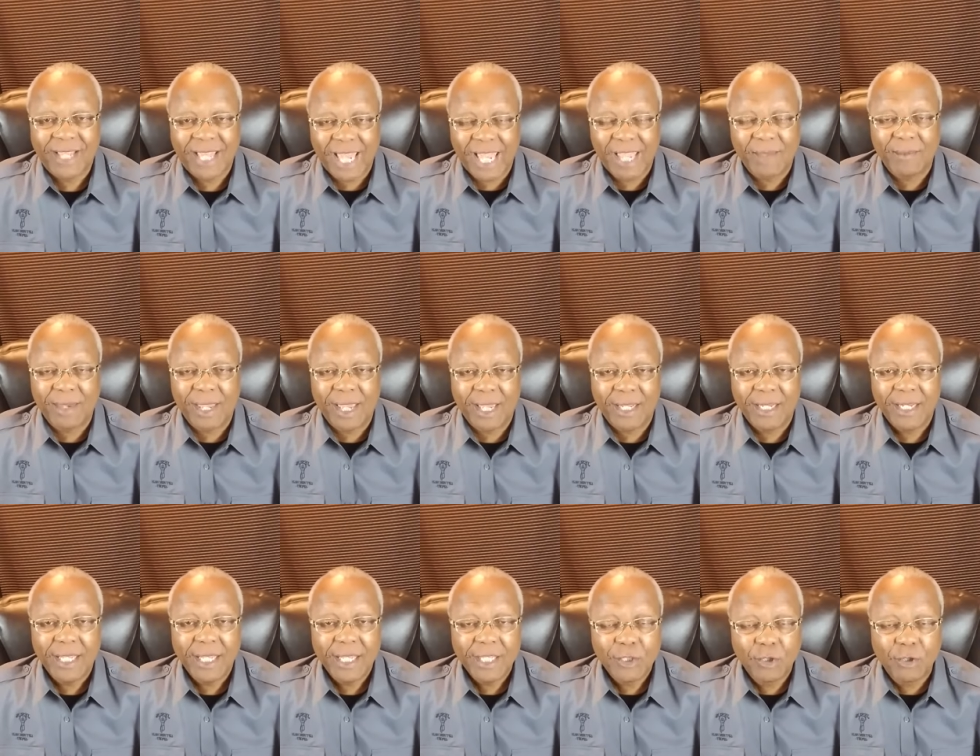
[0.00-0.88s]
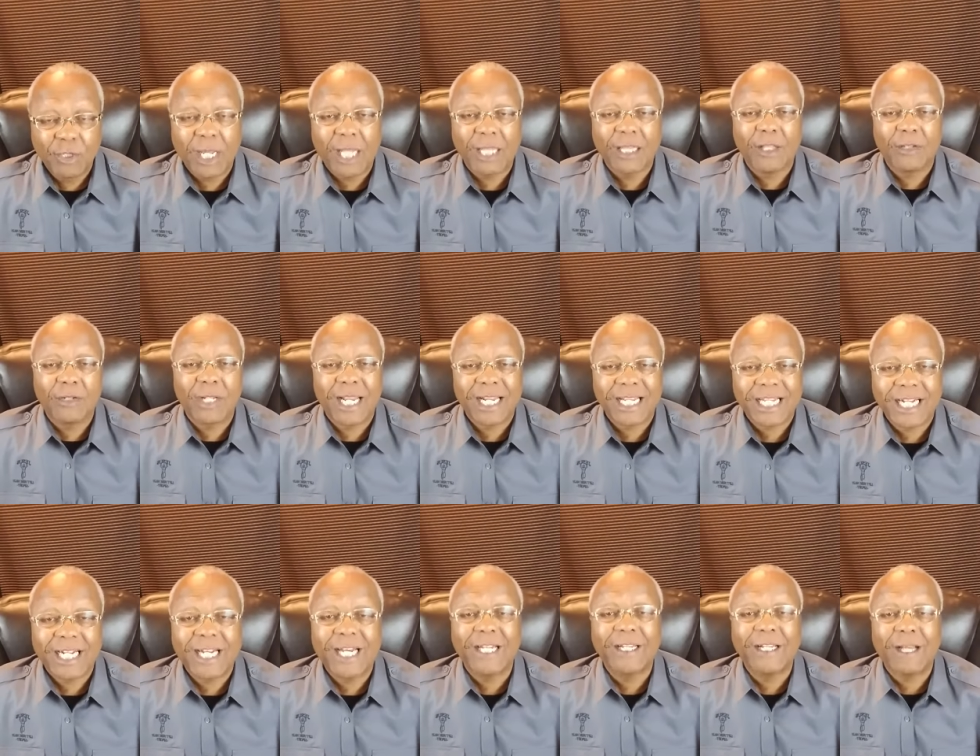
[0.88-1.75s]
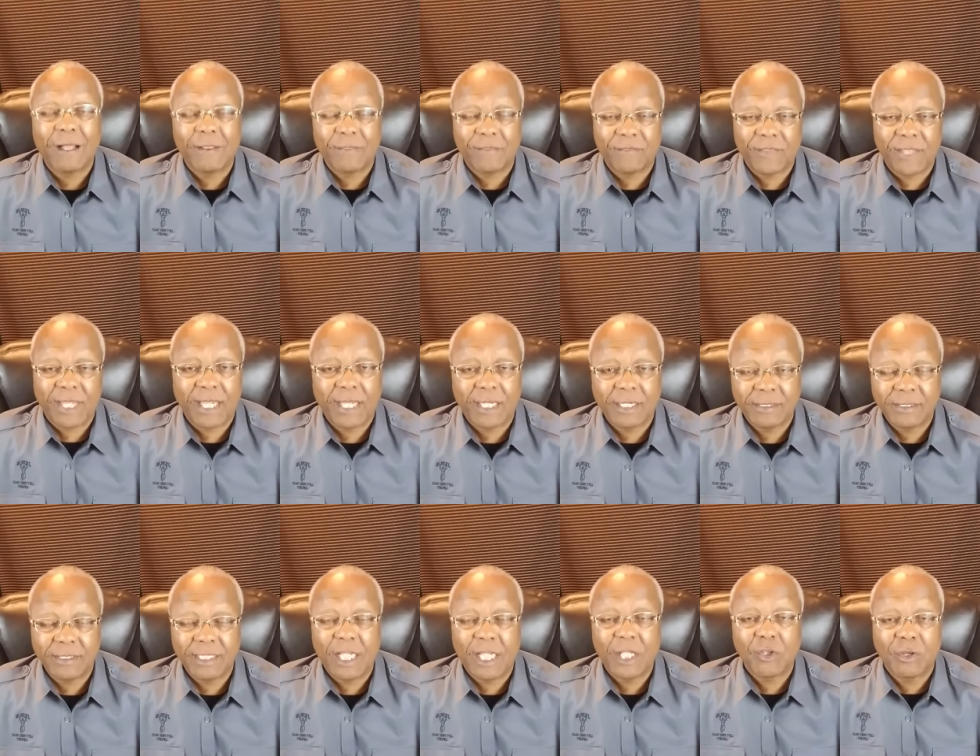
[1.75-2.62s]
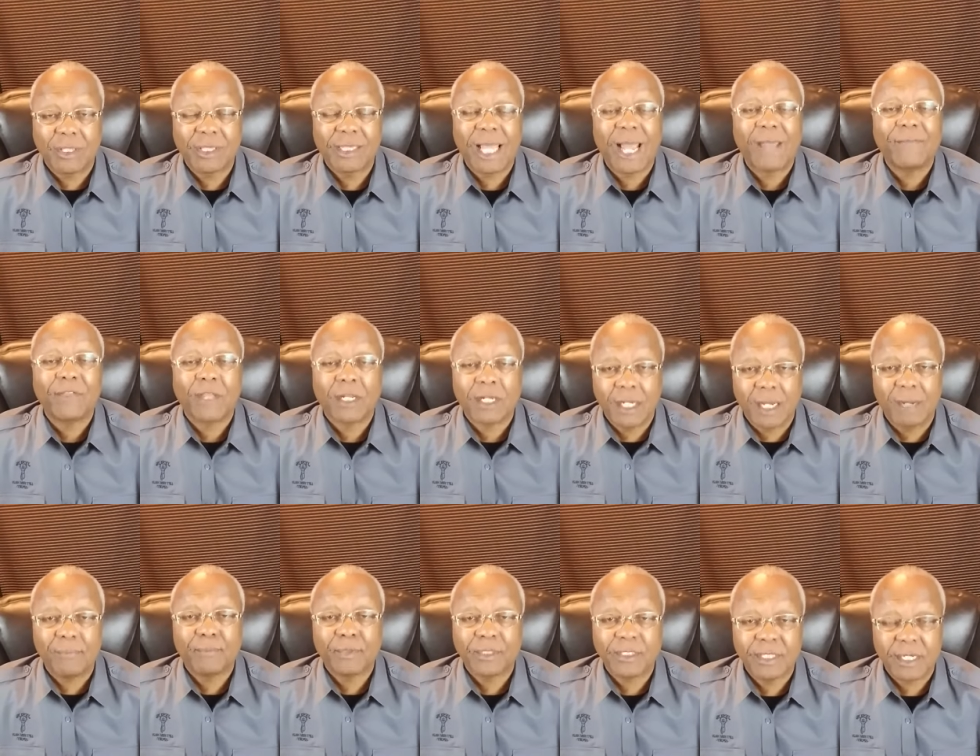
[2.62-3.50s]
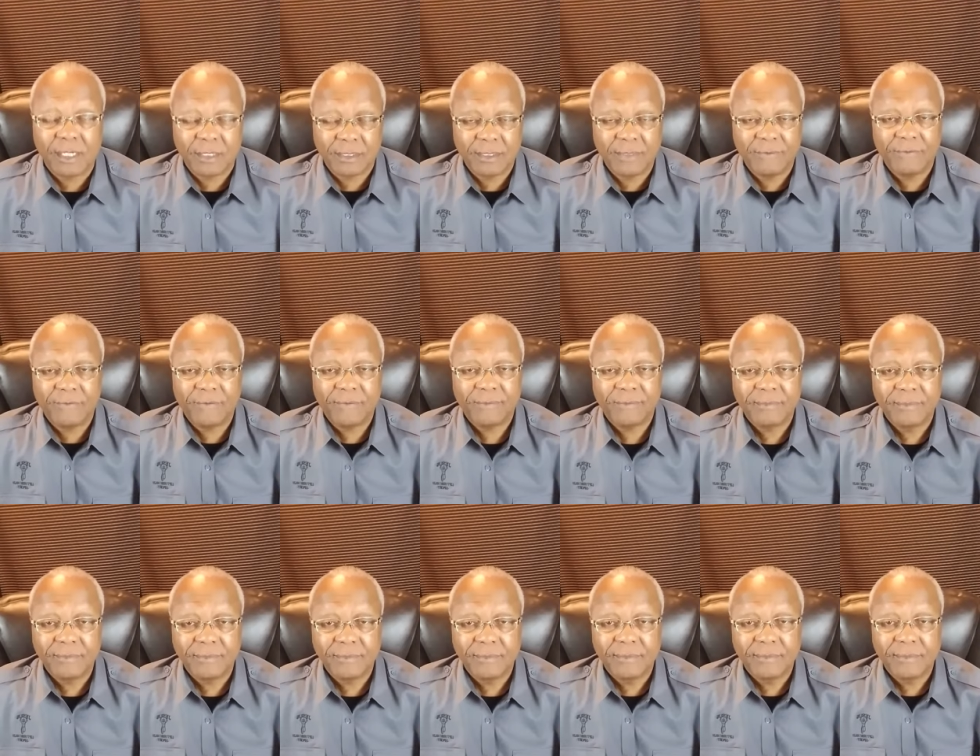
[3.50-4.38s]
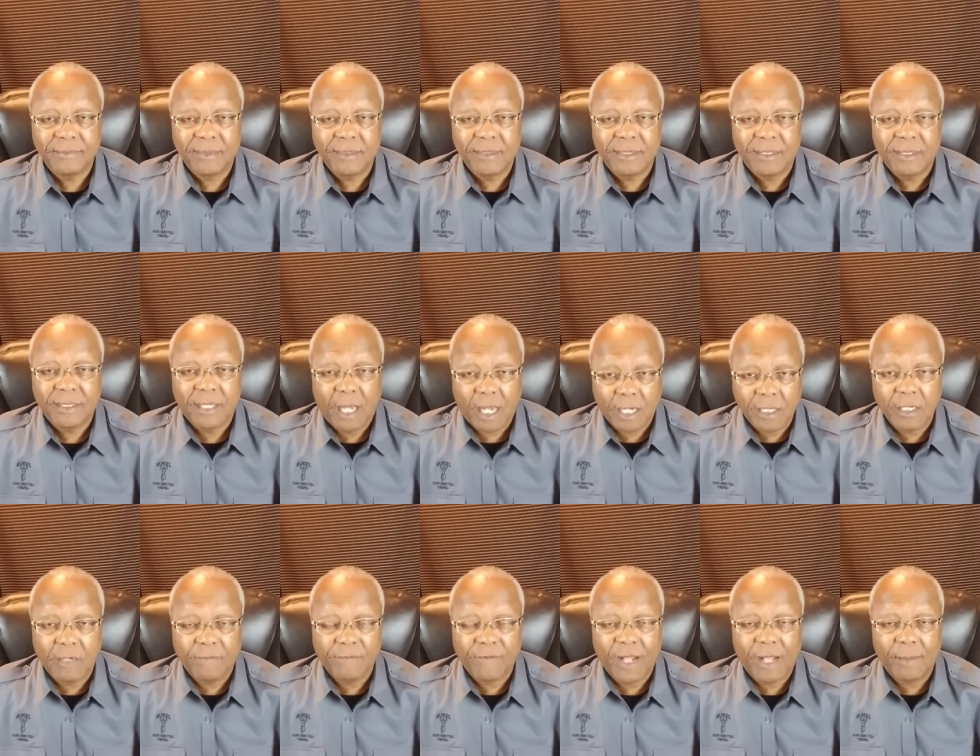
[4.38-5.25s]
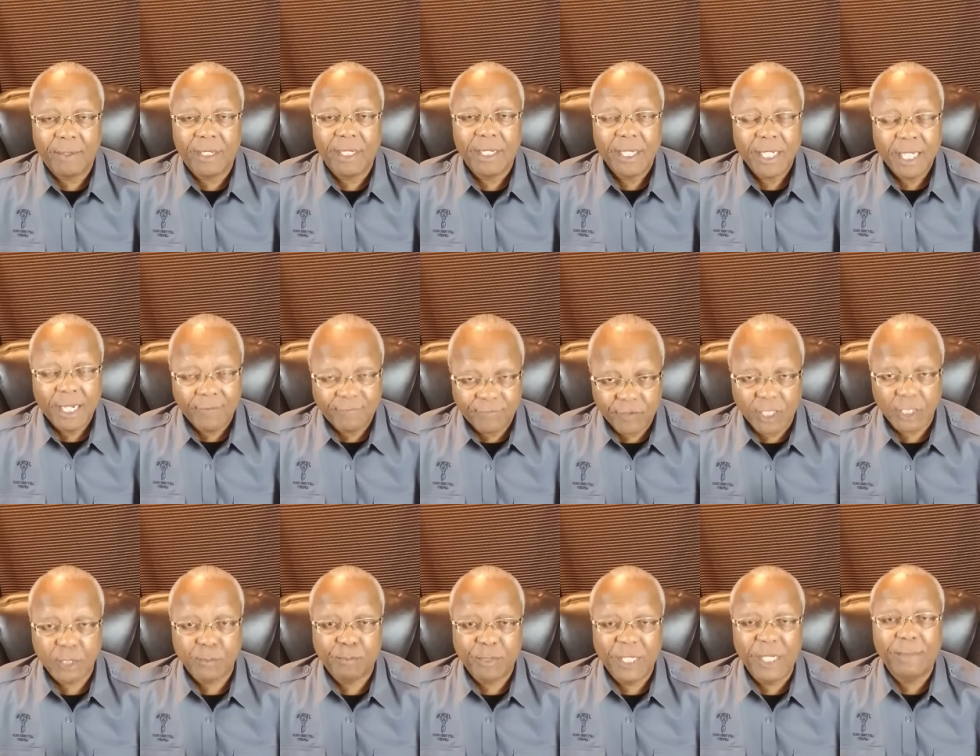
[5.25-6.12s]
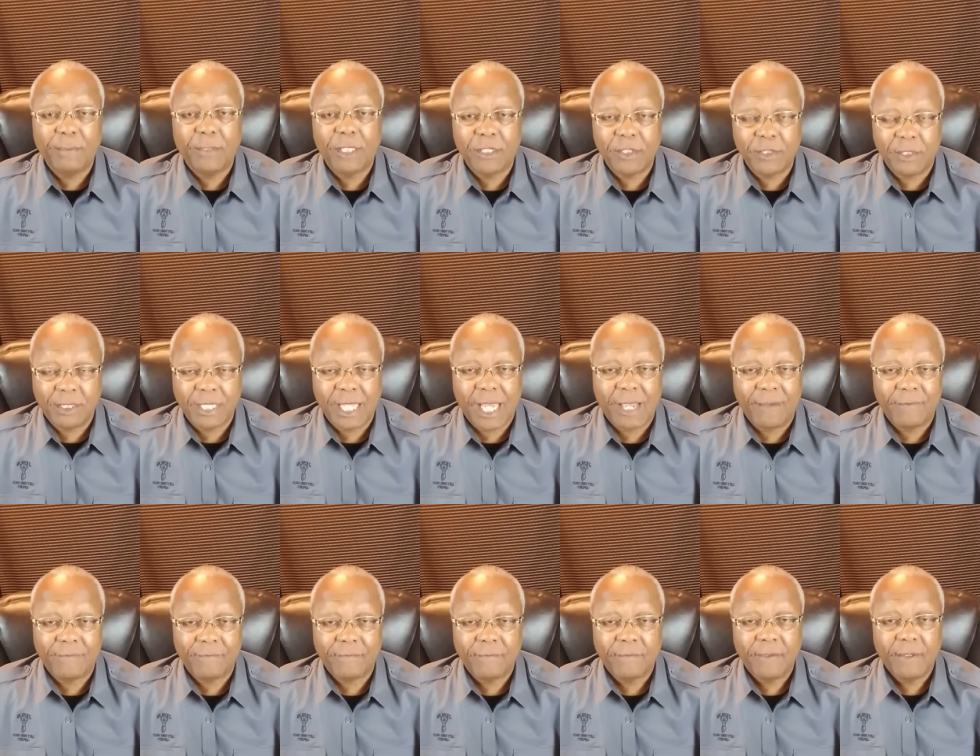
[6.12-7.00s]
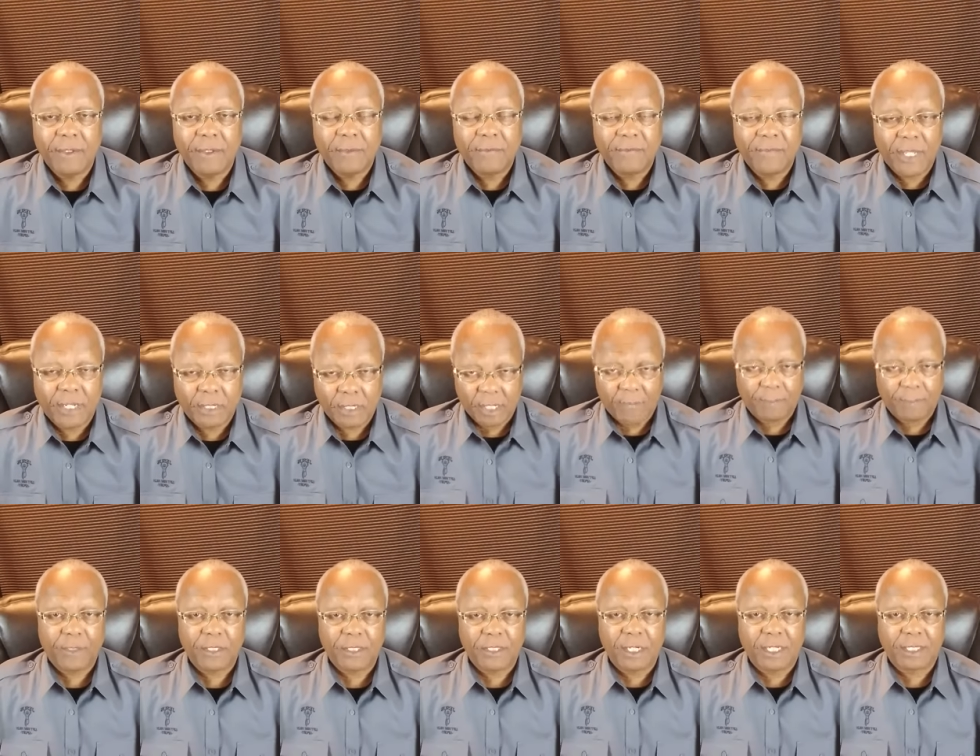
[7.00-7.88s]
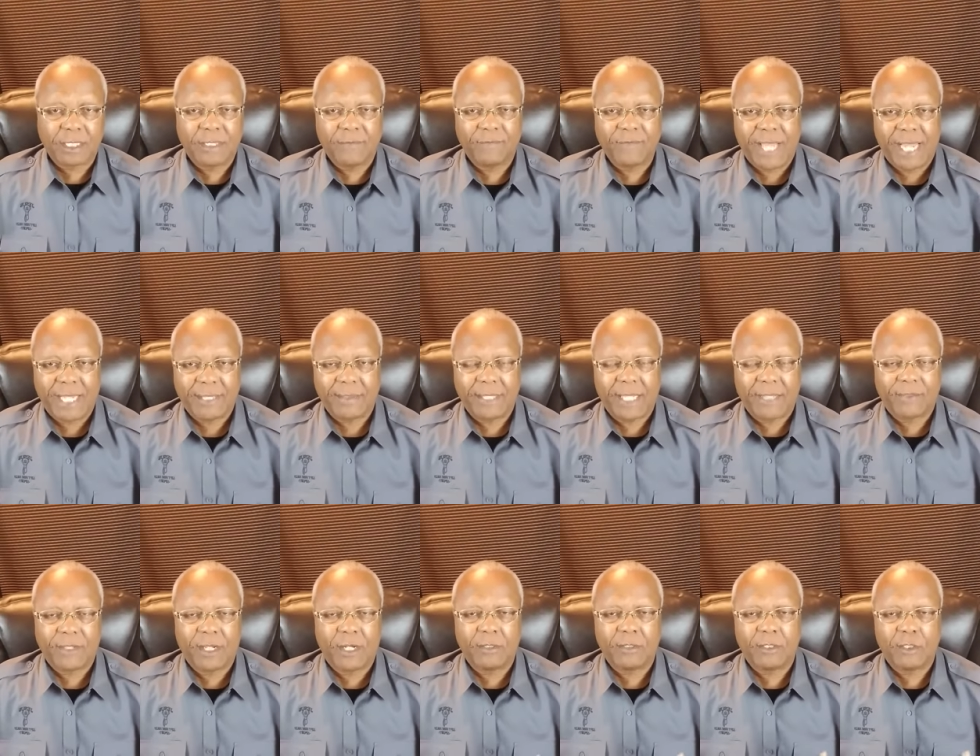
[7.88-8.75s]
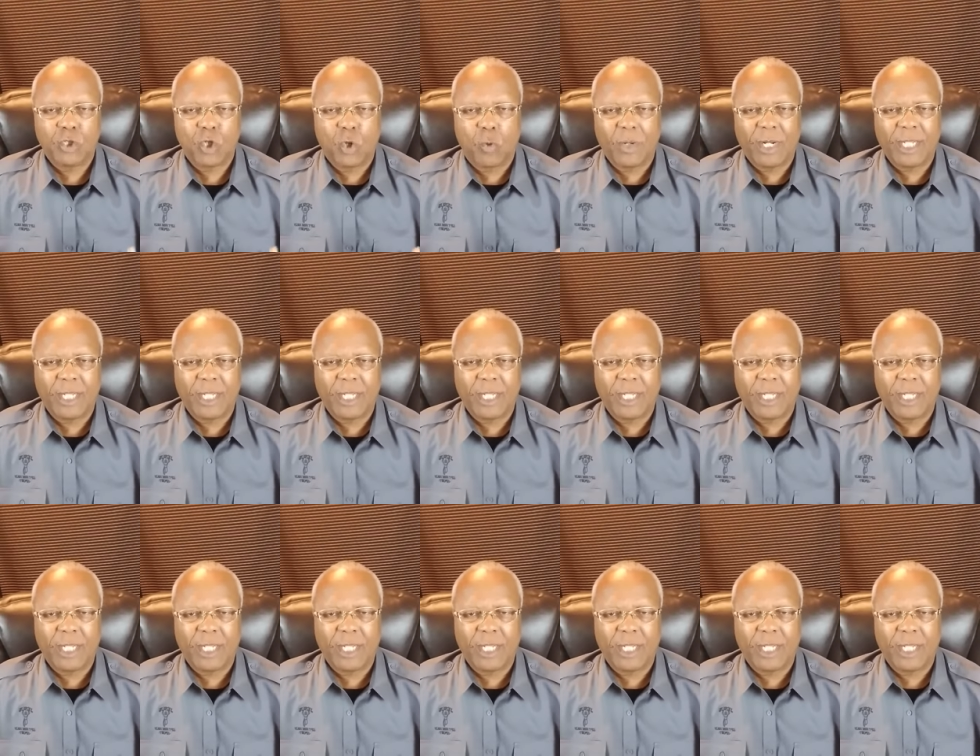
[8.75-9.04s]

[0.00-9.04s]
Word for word: Amen. You got to learn how to cut off things in your life that are unproductive. Are you following? If there's people in your life that are unproductive, that, that your